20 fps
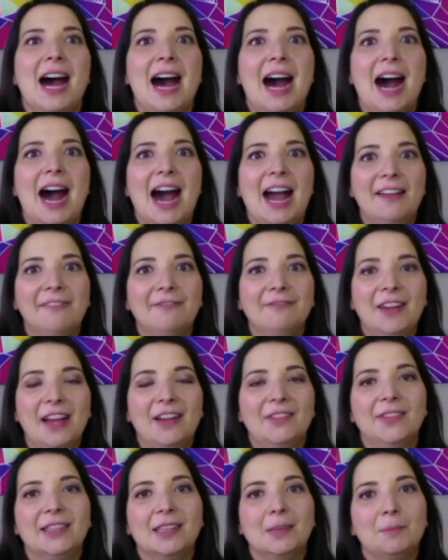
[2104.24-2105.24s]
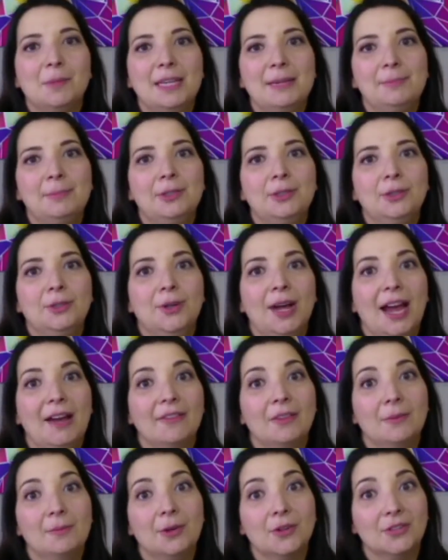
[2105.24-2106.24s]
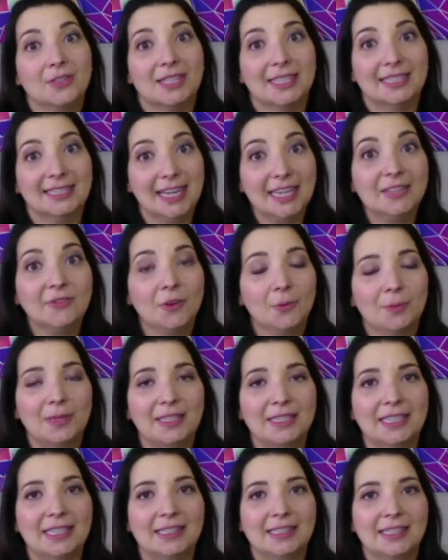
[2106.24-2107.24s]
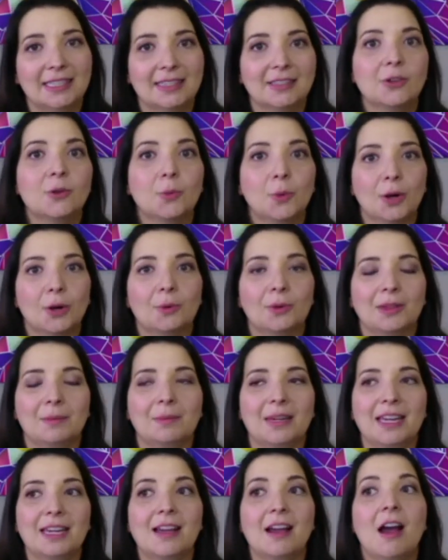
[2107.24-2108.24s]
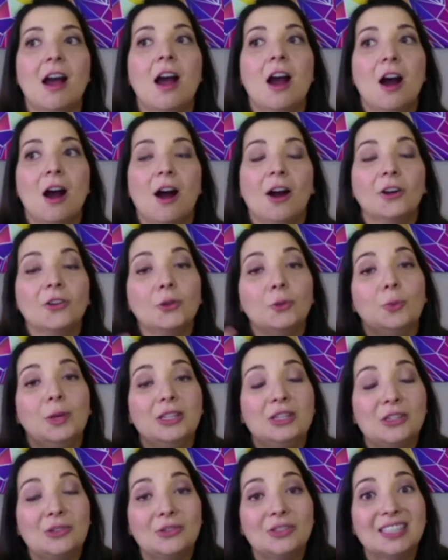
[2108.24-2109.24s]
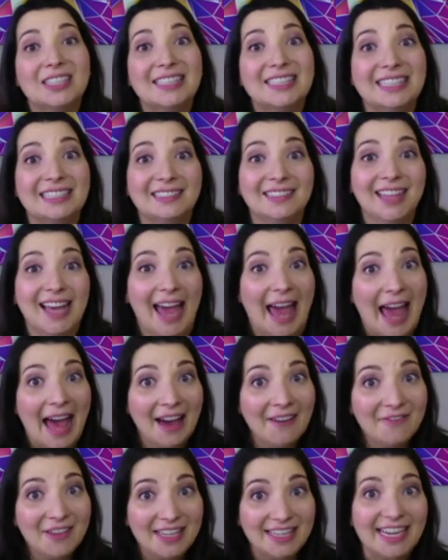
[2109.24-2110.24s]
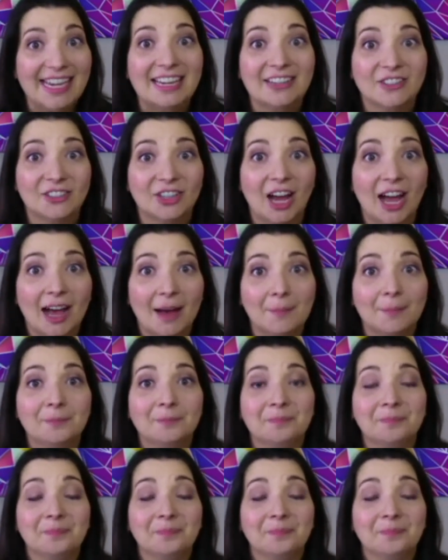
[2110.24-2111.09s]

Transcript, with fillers: I've found that the people who have the most successful businesses who work with me are the ones who still have a day job.